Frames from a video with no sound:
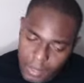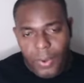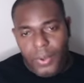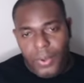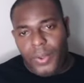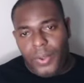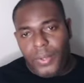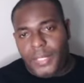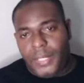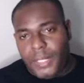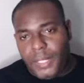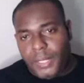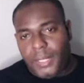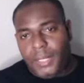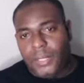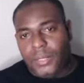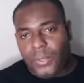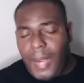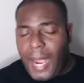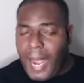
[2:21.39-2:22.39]
your
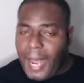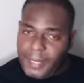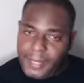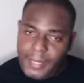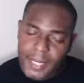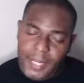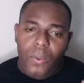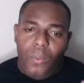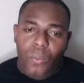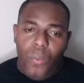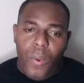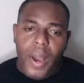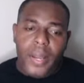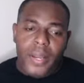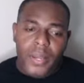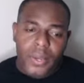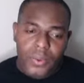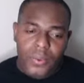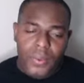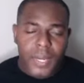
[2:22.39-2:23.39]
digital asset? What
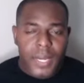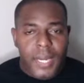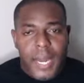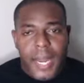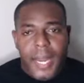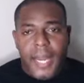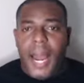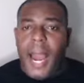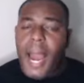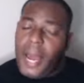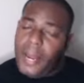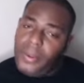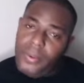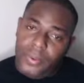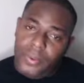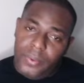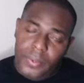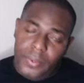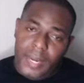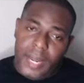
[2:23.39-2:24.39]
do you need and how do you
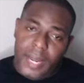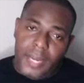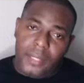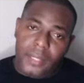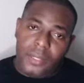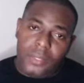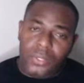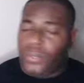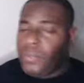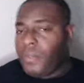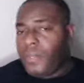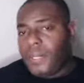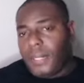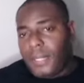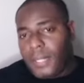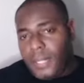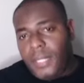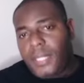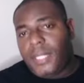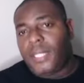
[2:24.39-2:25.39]
do that? So
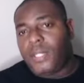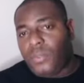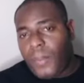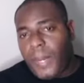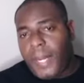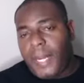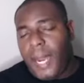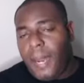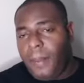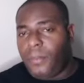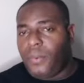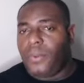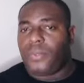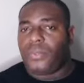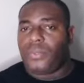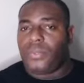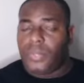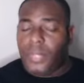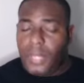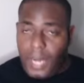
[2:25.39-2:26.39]
this is what I'm going
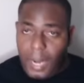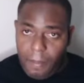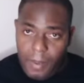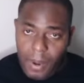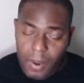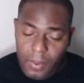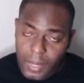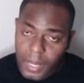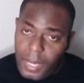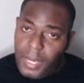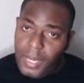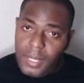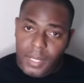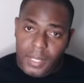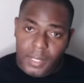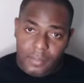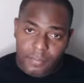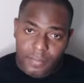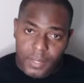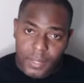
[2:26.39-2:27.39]
to talk about in
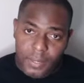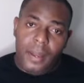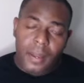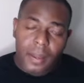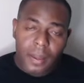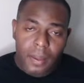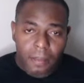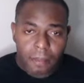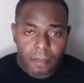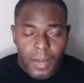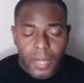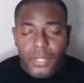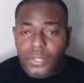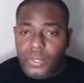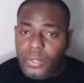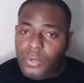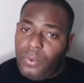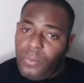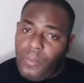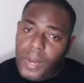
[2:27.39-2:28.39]
this video. Make sure
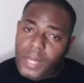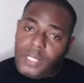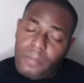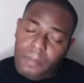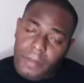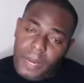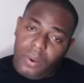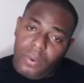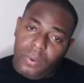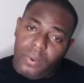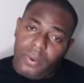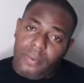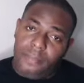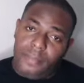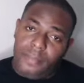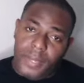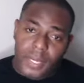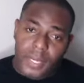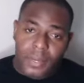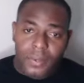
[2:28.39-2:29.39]
you watch my other
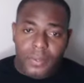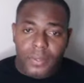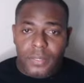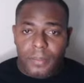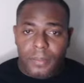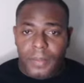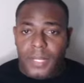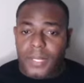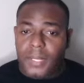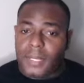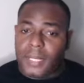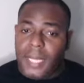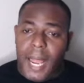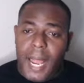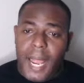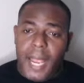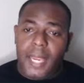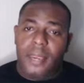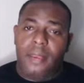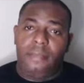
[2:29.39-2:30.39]
videos because
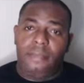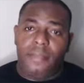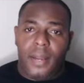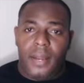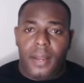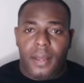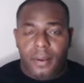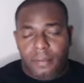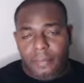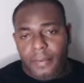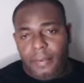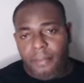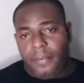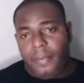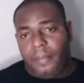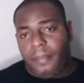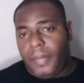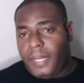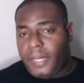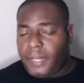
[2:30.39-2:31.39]
I give a lot of
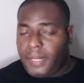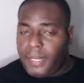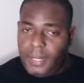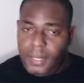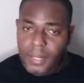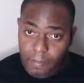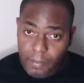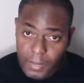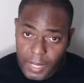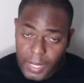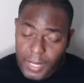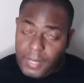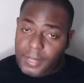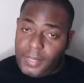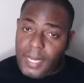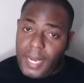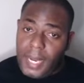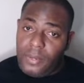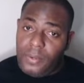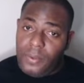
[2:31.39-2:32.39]
information, things
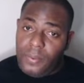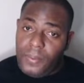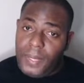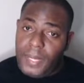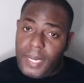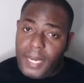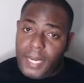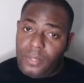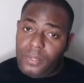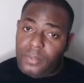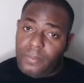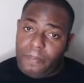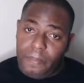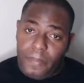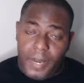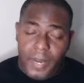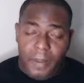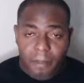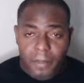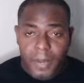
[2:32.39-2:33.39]
that you would need to
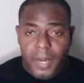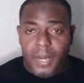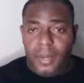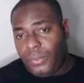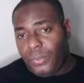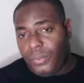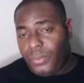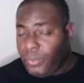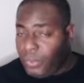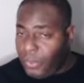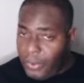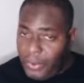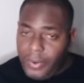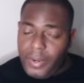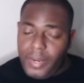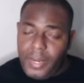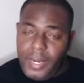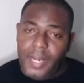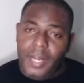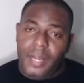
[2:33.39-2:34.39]
pay money to
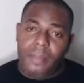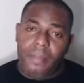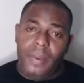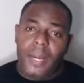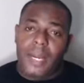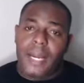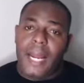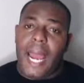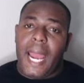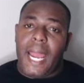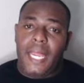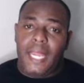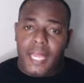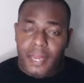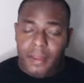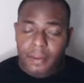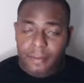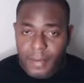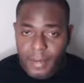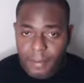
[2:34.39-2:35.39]
learn, but I
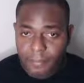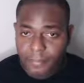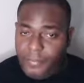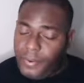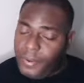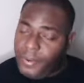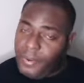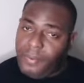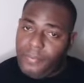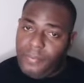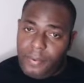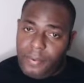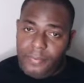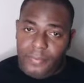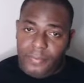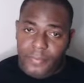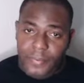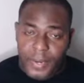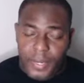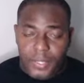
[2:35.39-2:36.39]
give them for you for
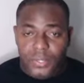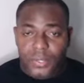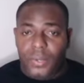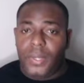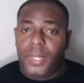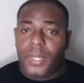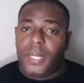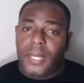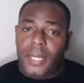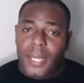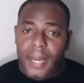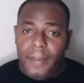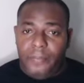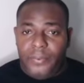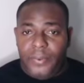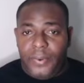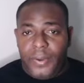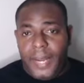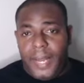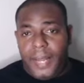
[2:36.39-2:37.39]
free. So
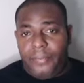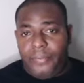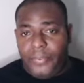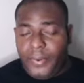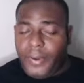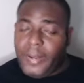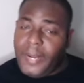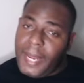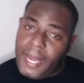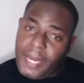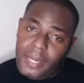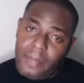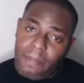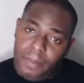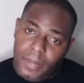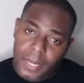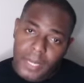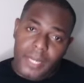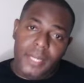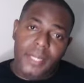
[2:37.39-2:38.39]
for that,
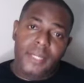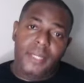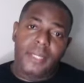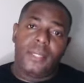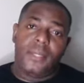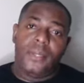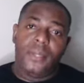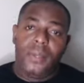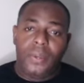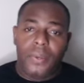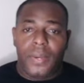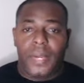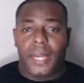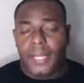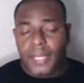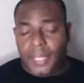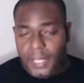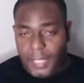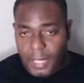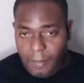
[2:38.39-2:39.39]
please, you can
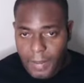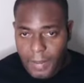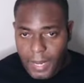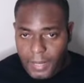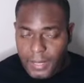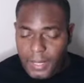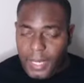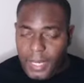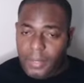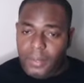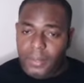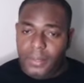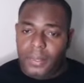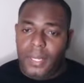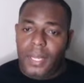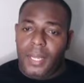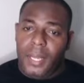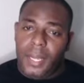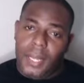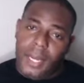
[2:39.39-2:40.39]
check my channel
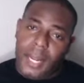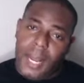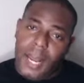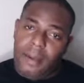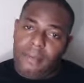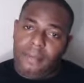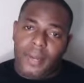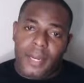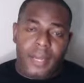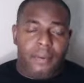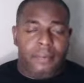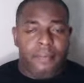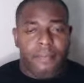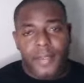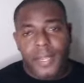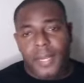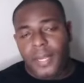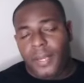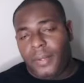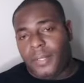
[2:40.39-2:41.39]
and I have a lot of
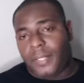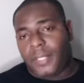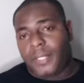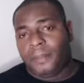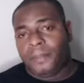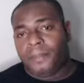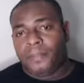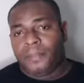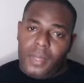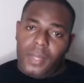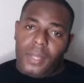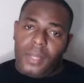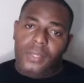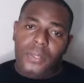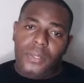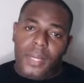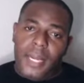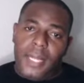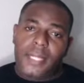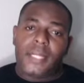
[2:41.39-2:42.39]
videos. So
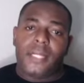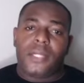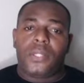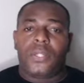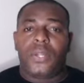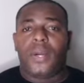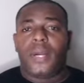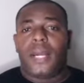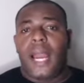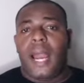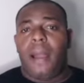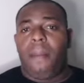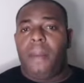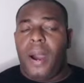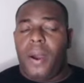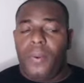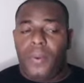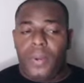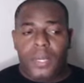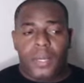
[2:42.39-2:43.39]
let's talk
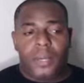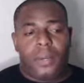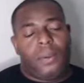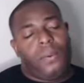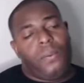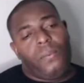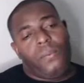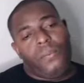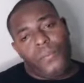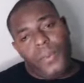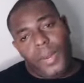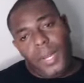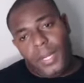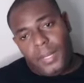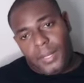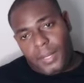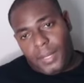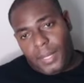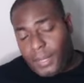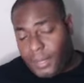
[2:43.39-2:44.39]
about real
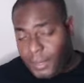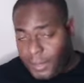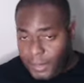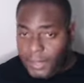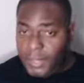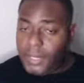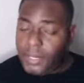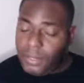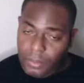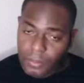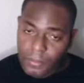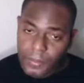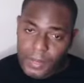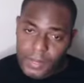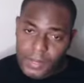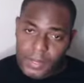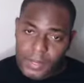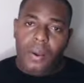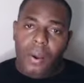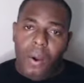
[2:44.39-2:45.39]
estate, digital real
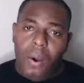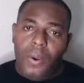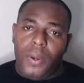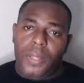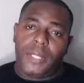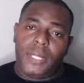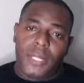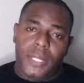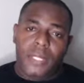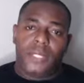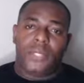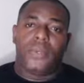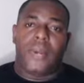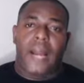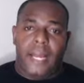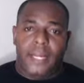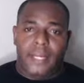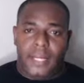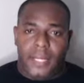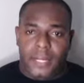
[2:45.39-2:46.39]
estate or digital
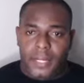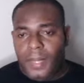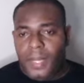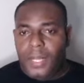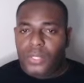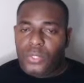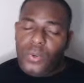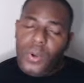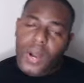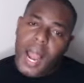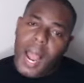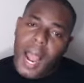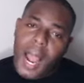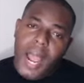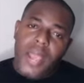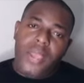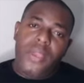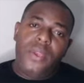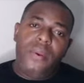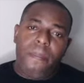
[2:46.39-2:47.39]
asset. So how
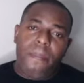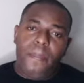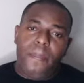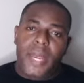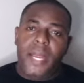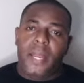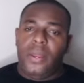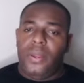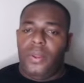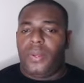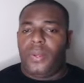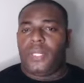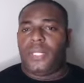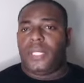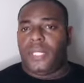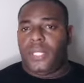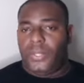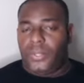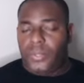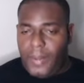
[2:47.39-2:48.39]
you build your
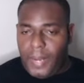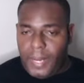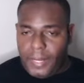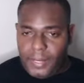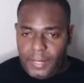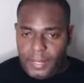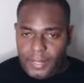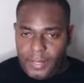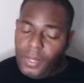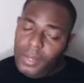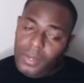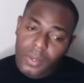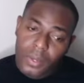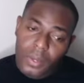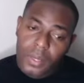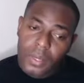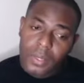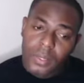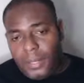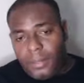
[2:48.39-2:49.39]
digital asset? You
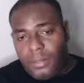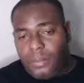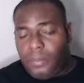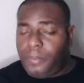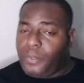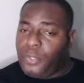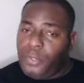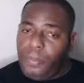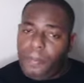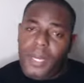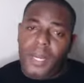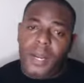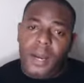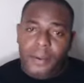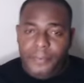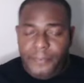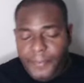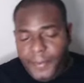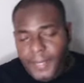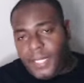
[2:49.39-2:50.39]
know, to build a
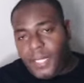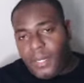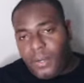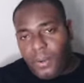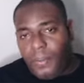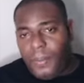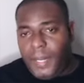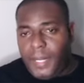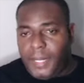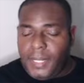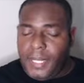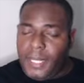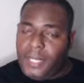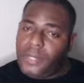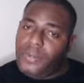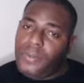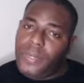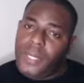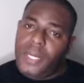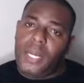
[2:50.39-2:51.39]
physical real estate,
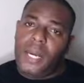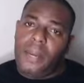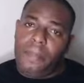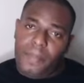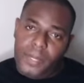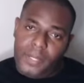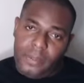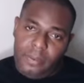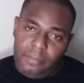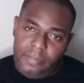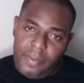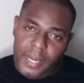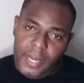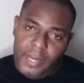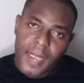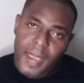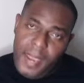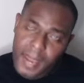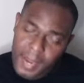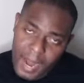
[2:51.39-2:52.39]
you need a piece of land.
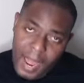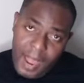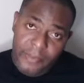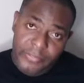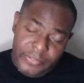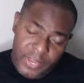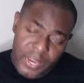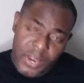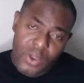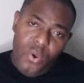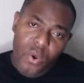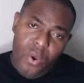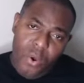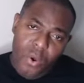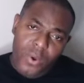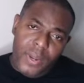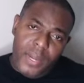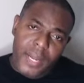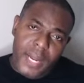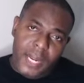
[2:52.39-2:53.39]
And after you
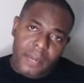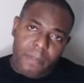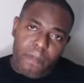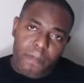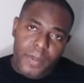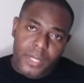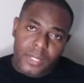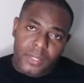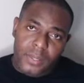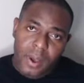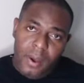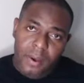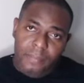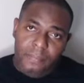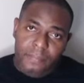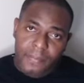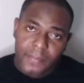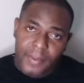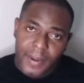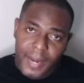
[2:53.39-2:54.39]
own that piece
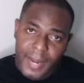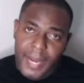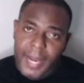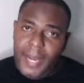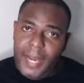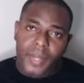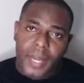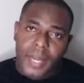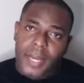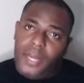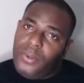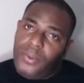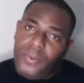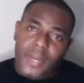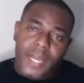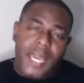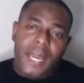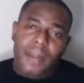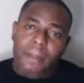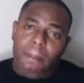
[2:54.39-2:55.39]
of land, and you
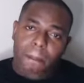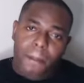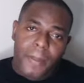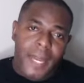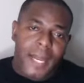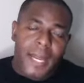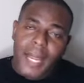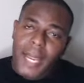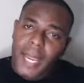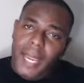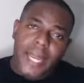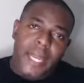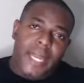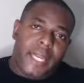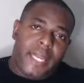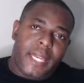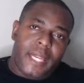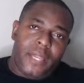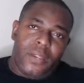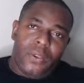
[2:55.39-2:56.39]
can build
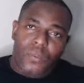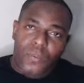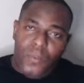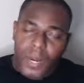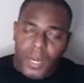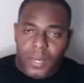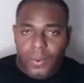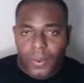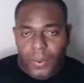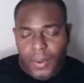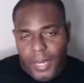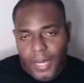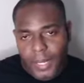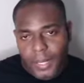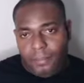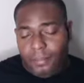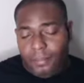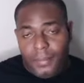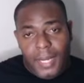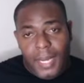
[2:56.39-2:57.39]
anything you want on
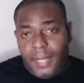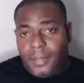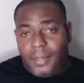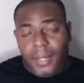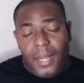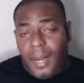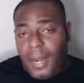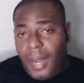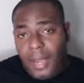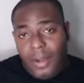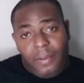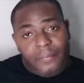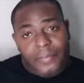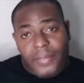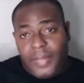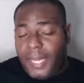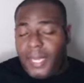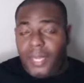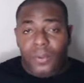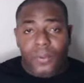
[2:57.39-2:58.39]
it, there's a lot of
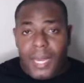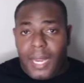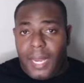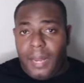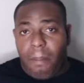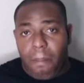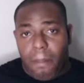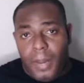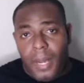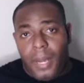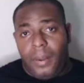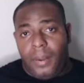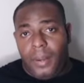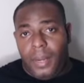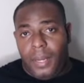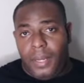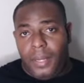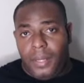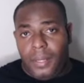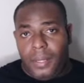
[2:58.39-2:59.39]
things you can build on
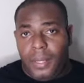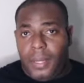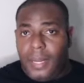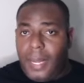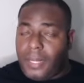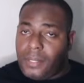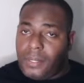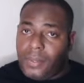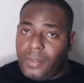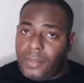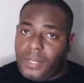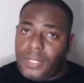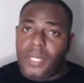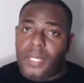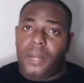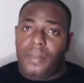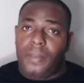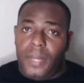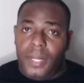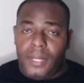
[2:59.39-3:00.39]
it that's
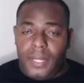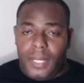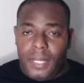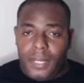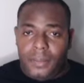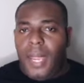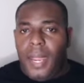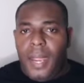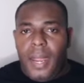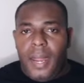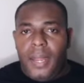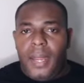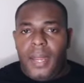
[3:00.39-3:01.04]
considered real estate. And